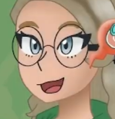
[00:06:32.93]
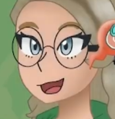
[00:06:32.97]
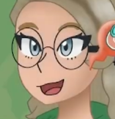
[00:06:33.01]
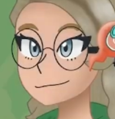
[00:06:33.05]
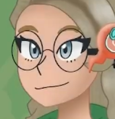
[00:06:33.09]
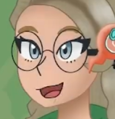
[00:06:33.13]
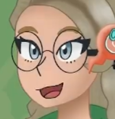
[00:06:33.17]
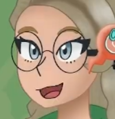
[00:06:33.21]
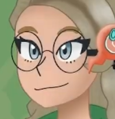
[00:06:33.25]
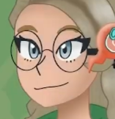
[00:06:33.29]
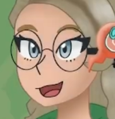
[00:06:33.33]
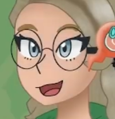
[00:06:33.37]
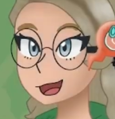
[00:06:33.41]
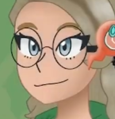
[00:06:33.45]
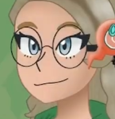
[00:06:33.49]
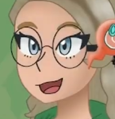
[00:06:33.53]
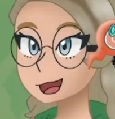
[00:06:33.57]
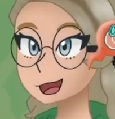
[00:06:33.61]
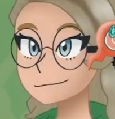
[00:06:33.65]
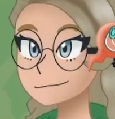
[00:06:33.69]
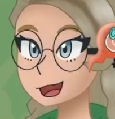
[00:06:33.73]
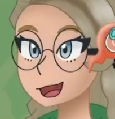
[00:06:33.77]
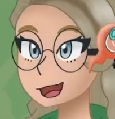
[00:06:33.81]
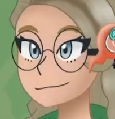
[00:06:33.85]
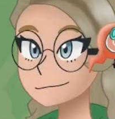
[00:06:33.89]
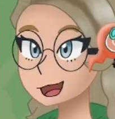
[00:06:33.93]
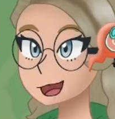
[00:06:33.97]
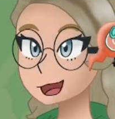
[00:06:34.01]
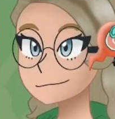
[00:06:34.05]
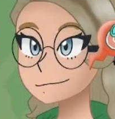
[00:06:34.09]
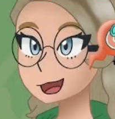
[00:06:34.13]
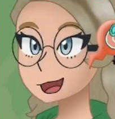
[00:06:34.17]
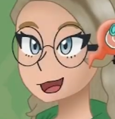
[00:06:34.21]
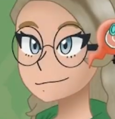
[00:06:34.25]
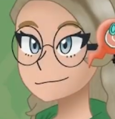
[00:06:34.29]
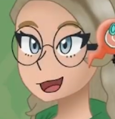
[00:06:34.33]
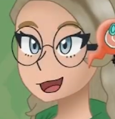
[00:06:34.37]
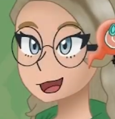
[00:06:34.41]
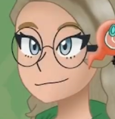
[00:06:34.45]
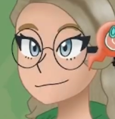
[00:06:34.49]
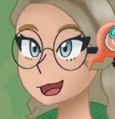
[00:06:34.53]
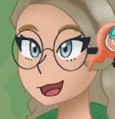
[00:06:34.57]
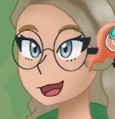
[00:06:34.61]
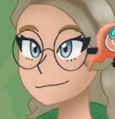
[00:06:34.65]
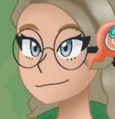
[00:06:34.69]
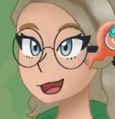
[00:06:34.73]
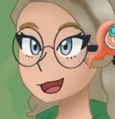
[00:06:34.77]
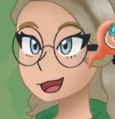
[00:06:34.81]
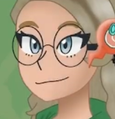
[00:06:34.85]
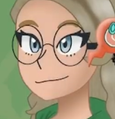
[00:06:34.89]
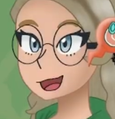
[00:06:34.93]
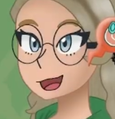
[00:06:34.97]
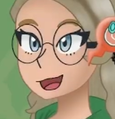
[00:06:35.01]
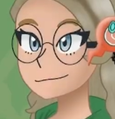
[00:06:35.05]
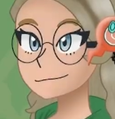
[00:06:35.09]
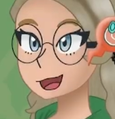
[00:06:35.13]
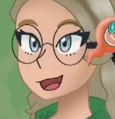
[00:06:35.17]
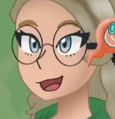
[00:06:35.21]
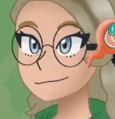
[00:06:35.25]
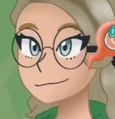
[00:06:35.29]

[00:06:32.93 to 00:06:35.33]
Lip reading: really risk having Aerodactyl up in the front line.